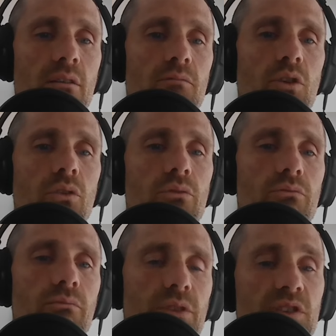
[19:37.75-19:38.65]
you know,
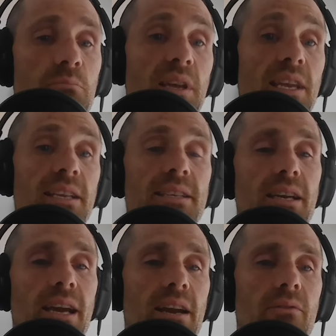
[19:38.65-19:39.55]
the the speed
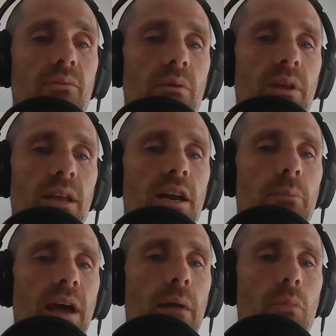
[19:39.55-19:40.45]
to kind of eat
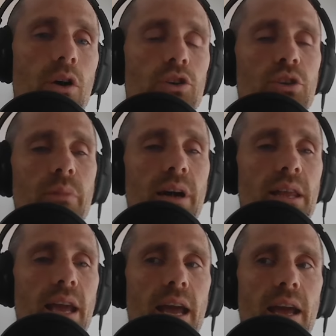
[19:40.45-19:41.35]
up that margin by
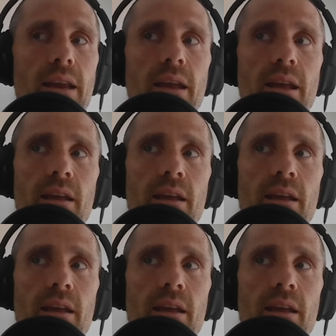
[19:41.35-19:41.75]
the end.